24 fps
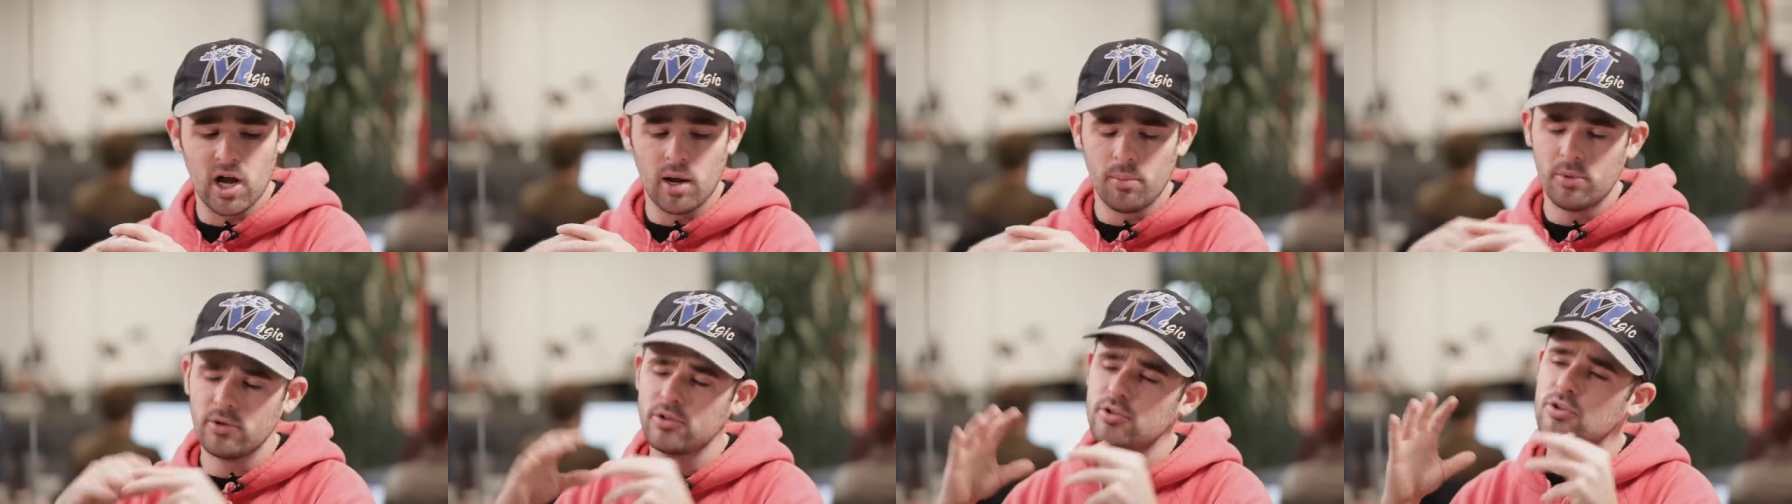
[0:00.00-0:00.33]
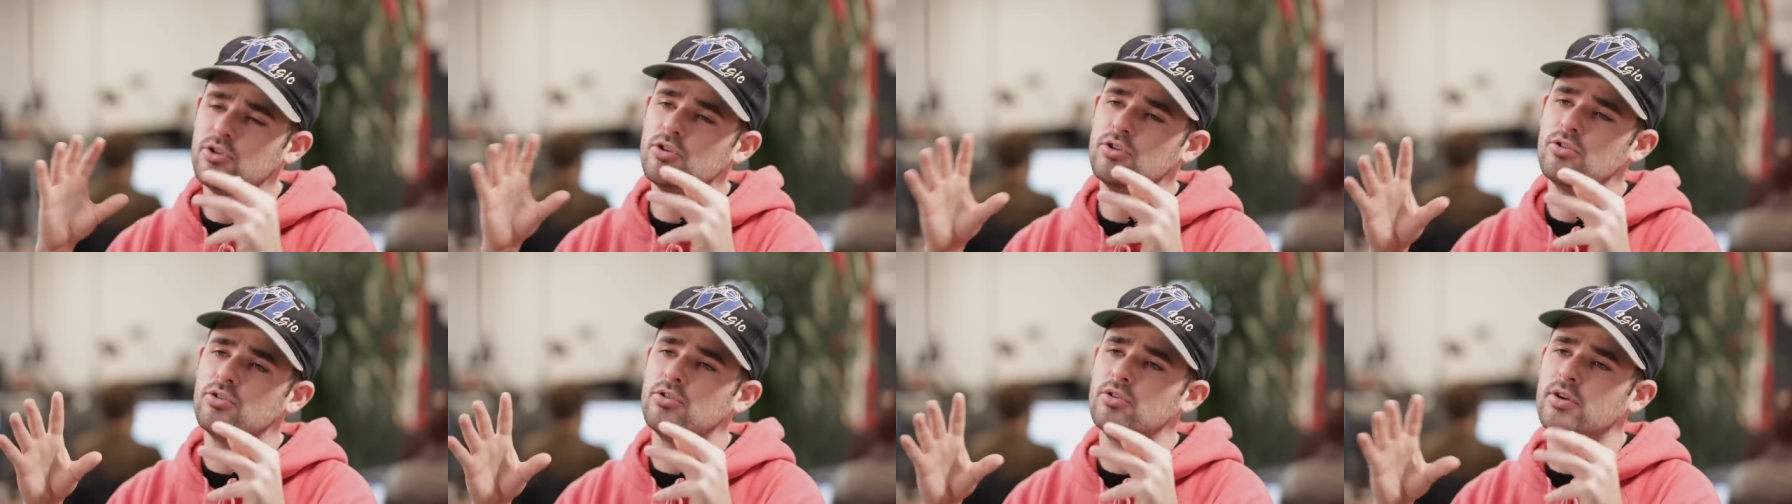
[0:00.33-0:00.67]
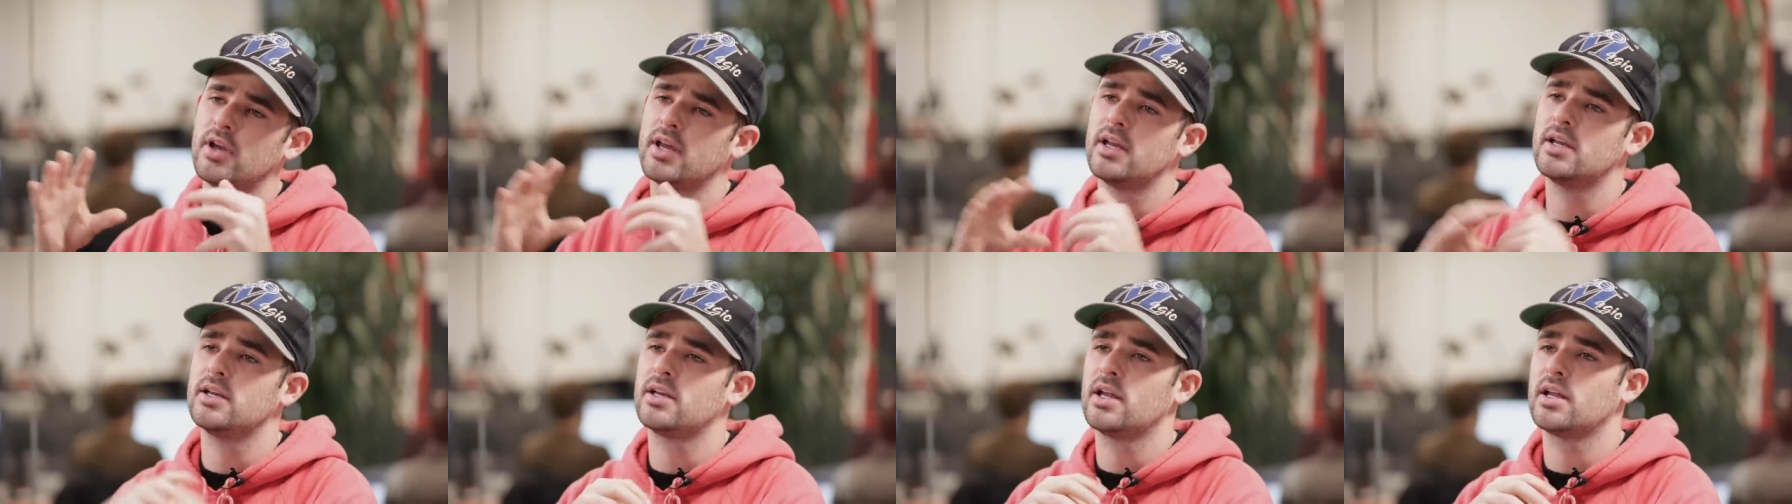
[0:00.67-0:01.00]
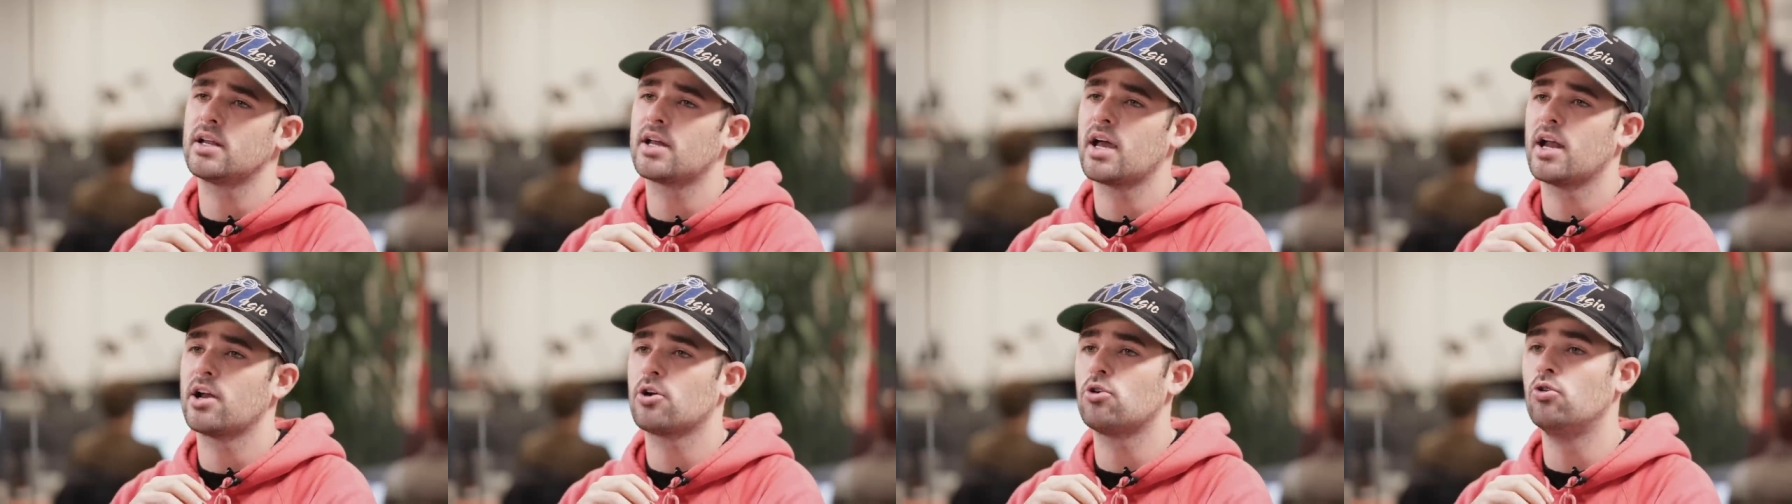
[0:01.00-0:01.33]
couple new and,
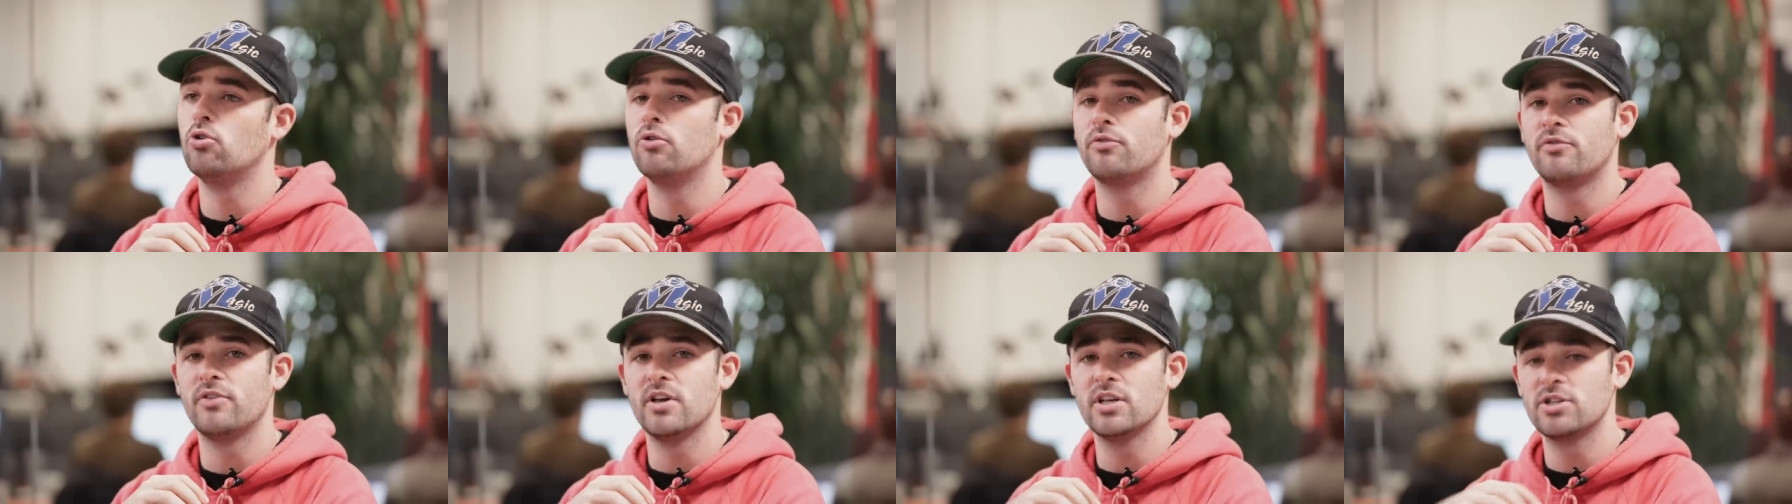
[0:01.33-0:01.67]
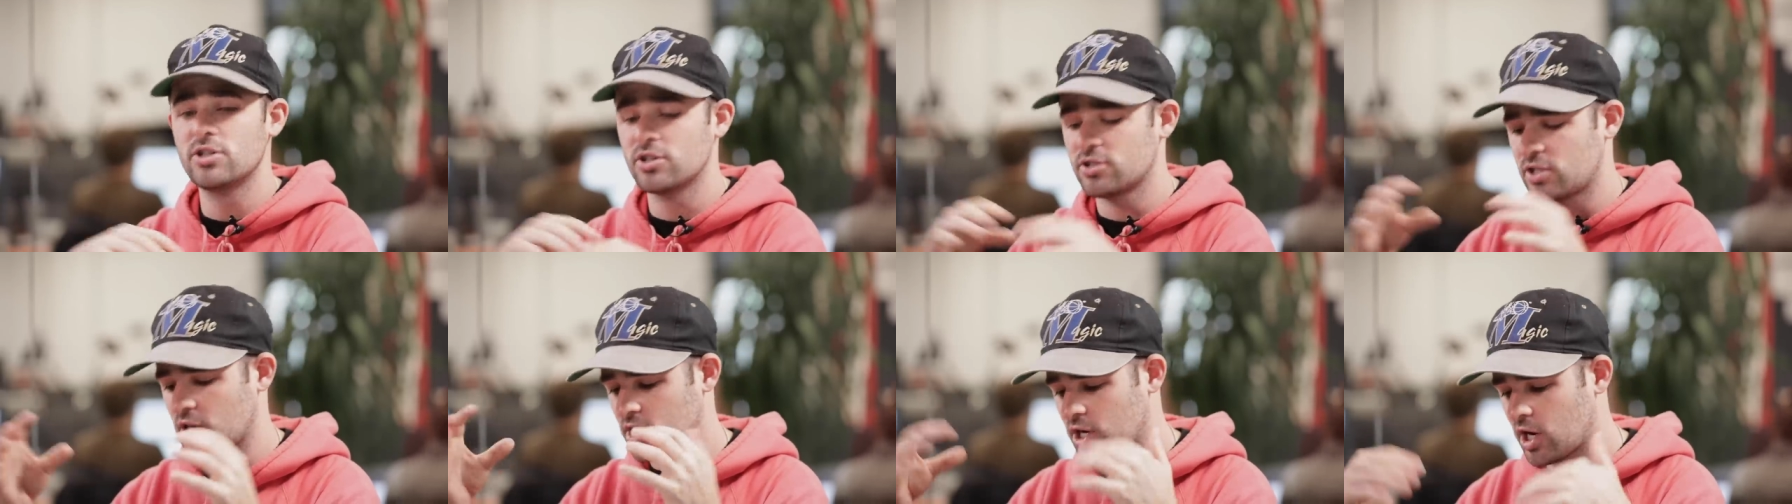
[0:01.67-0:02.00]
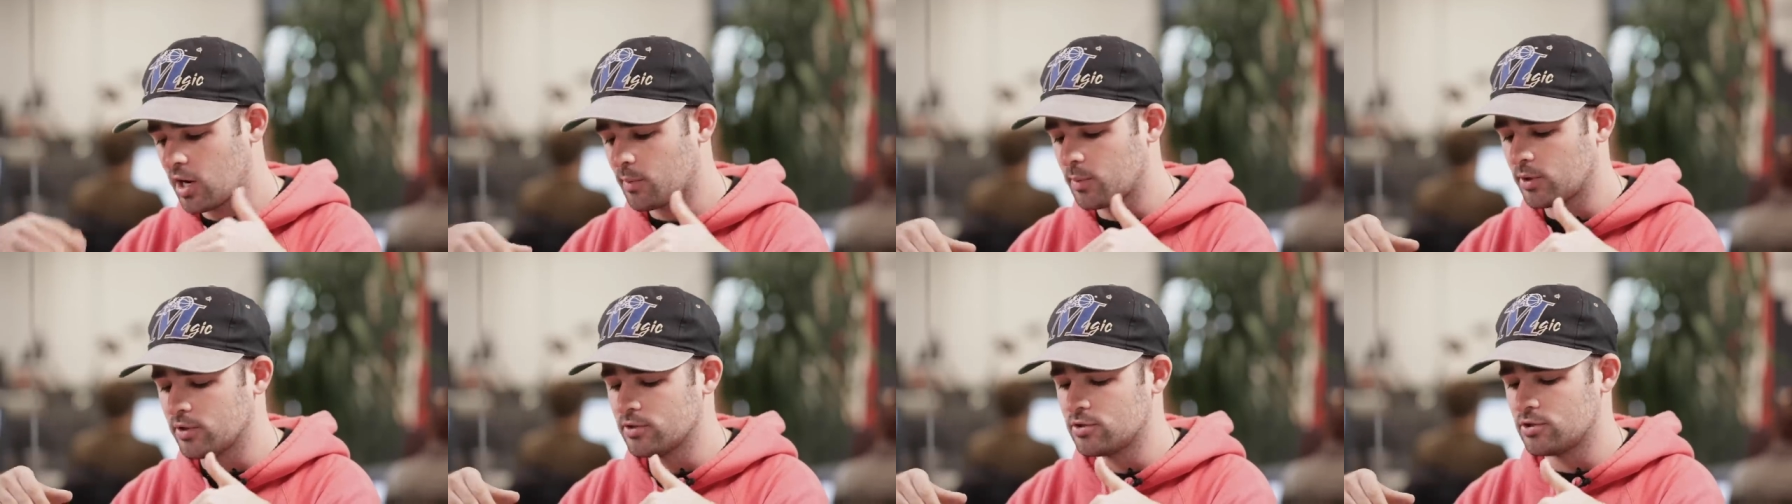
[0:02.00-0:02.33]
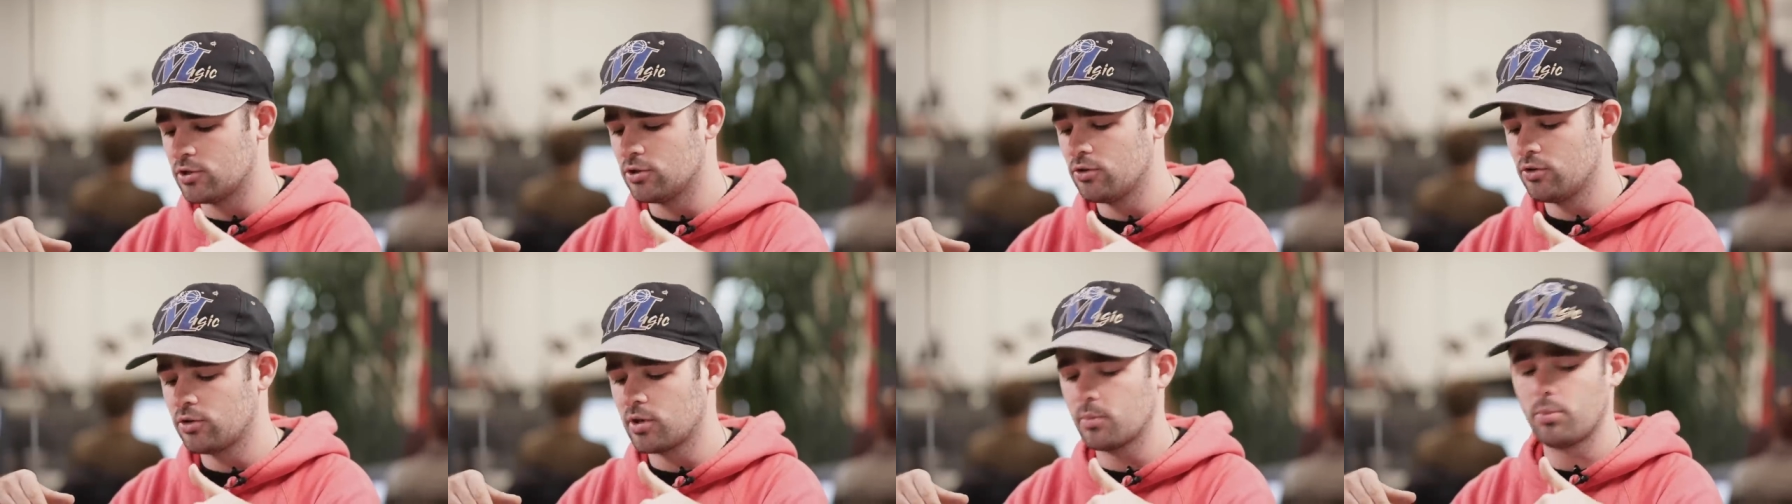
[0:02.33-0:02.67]
and kind of cool features that you're able to
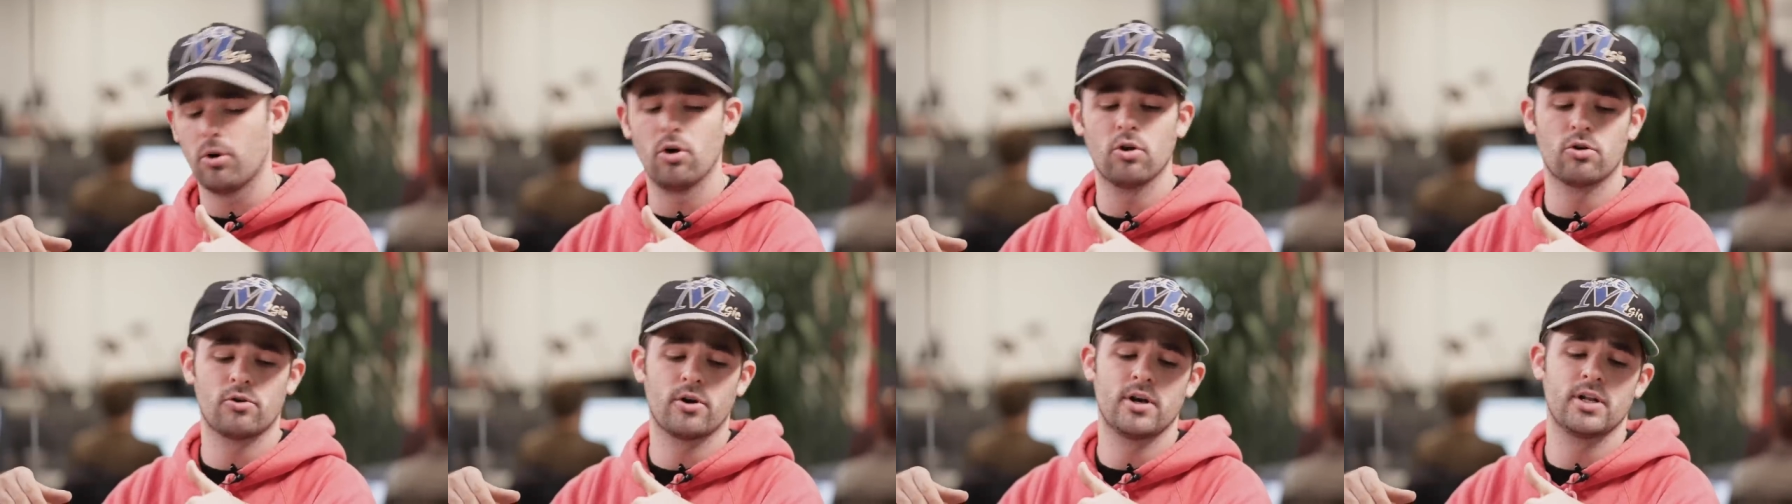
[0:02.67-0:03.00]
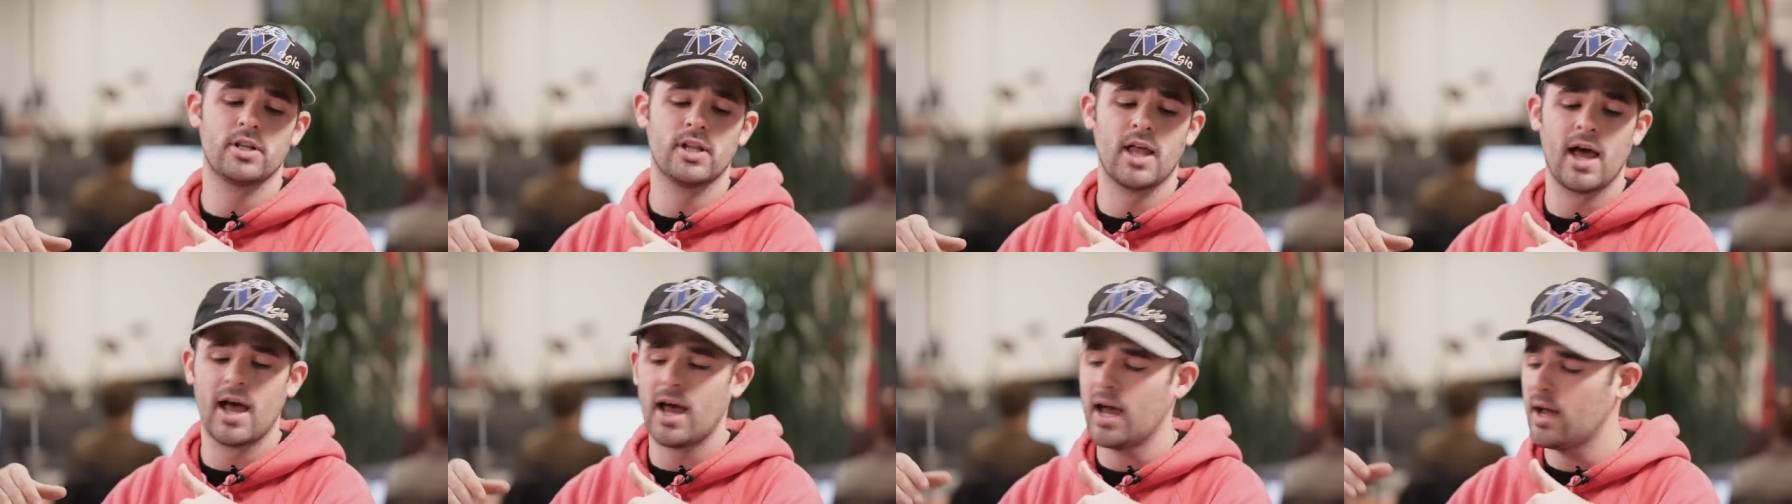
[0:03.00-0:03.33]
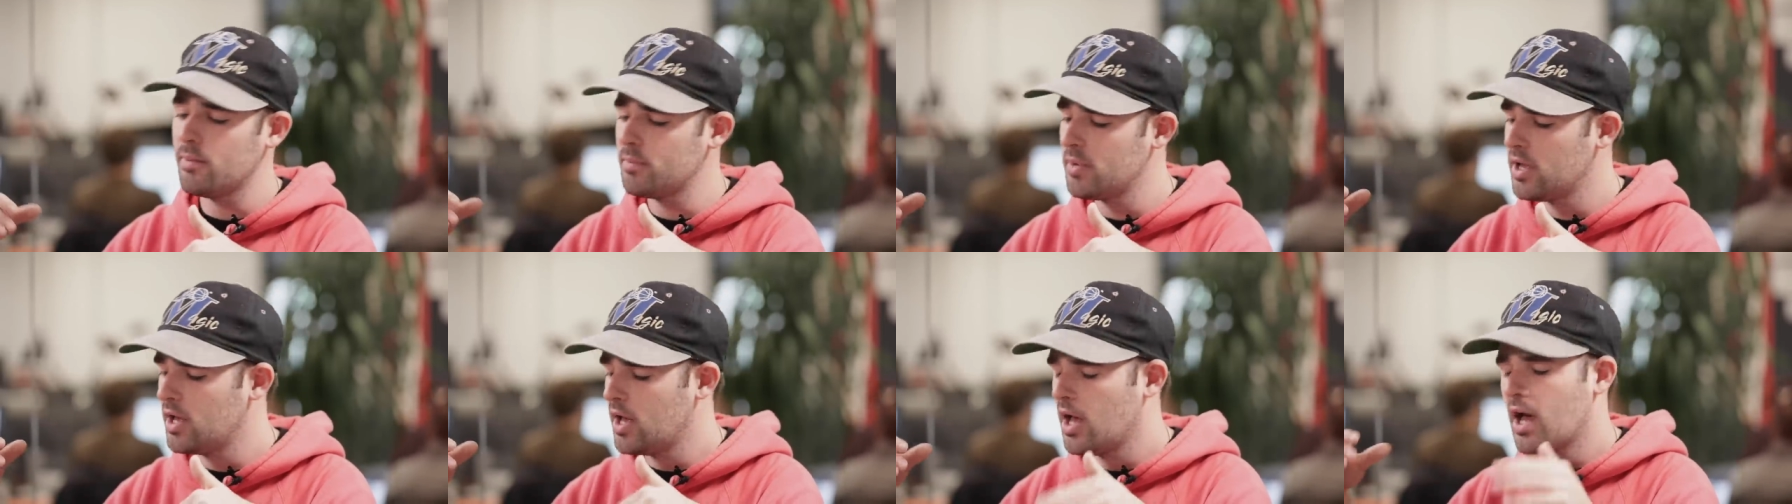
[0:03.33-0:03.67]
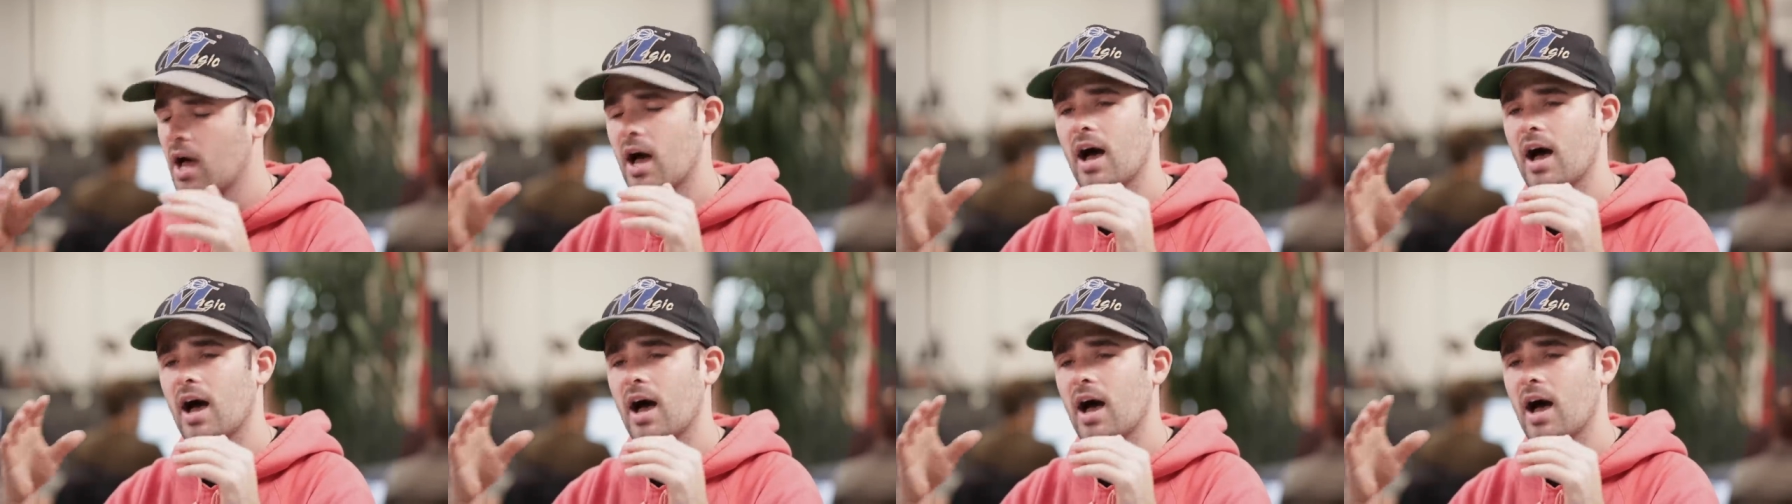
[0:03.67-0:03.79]
do with the Polaroid Lab.